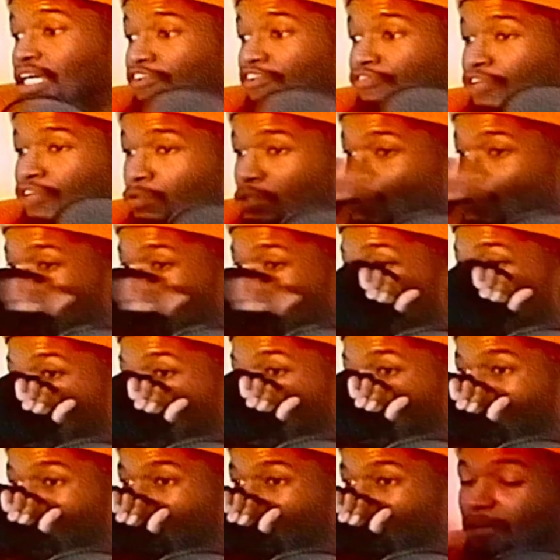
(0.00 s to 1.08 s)
it was somebody
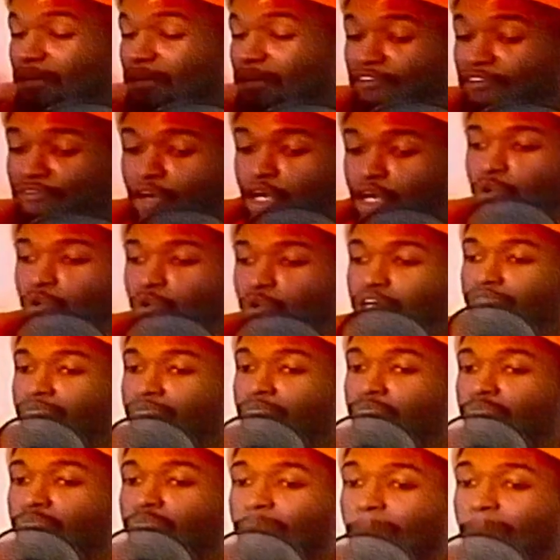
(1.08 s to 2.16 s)
else, motherfucker would have
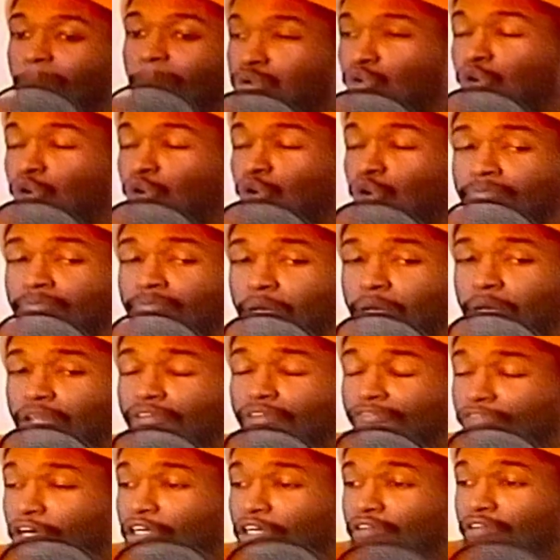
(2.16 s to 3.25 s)
blew up in
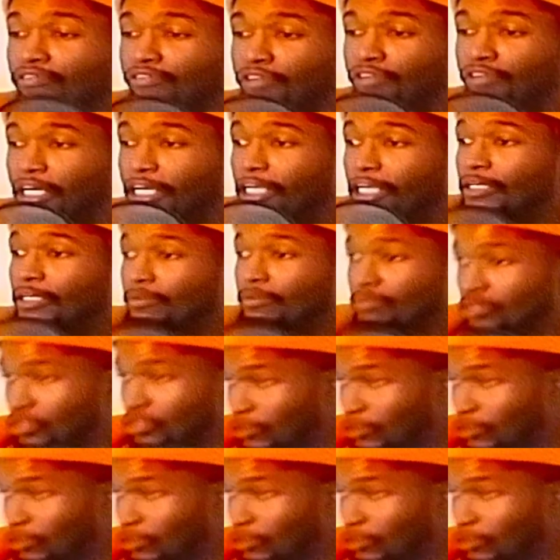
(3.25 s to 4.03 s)
motherfucking flames.